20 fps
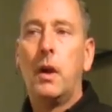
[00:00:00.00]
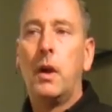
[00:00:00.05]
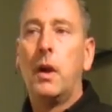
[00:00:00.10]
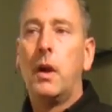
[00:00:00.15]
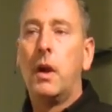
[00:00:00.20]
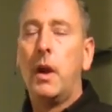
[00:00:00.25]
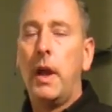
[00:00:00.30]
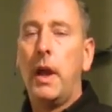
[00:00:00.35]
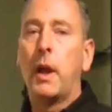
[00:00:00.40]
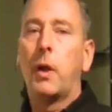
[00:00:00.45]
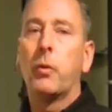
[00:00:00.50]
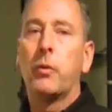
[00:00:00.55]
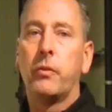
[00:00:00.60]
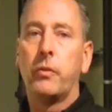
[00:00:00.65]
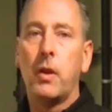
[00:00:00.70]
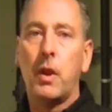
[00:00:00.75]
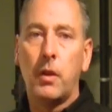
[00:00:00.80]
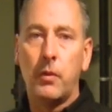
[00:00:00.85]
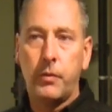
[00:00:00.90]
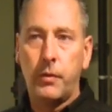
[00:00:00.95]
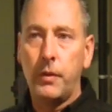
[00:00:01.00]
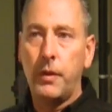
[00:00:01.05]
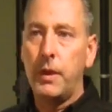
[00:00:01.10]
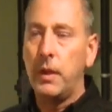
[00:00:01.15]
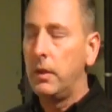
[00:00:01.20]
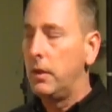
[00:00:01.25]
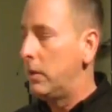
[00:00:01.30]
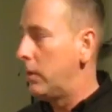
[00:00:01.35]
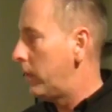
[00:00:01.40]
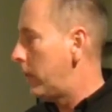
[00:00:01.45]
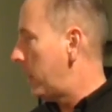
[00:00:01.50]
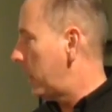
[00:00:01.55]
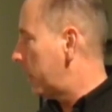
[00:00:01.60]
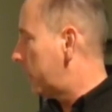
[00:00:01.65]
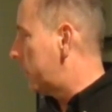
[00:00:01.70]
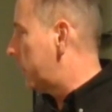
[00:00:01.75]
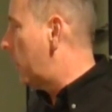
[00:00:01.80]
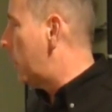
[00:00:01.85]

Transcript: aquastat for the indirect.